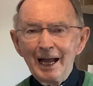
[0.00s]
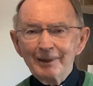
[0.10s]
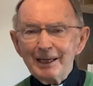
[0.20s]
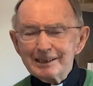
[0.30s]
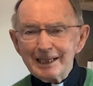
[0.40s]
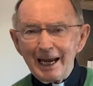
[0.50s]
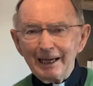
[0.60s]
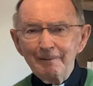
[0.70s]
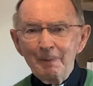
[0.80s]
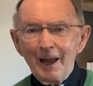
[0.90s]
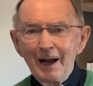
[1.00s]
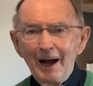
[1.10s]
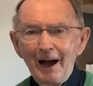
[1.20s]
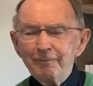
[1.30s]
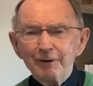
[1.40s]
This day,
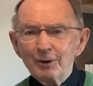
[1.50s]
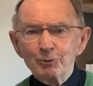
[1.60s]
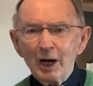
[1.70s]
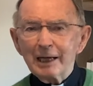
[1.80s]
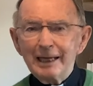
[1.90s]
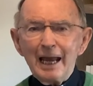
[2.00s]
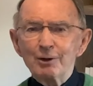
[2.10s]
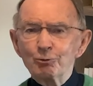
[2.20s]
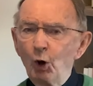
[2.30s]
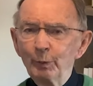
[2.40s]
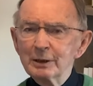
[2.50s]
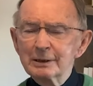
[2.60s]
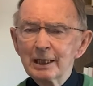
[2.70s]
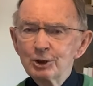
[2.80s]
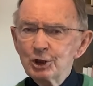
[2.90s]
I find again Romans
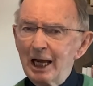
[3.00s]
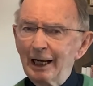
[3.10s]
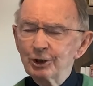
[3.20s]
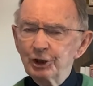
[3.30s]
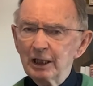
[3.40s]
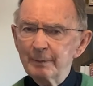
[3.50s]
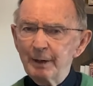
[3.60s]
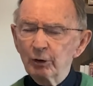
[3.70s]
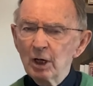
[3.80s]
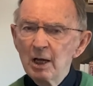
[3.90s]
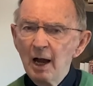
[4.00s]
challenging about,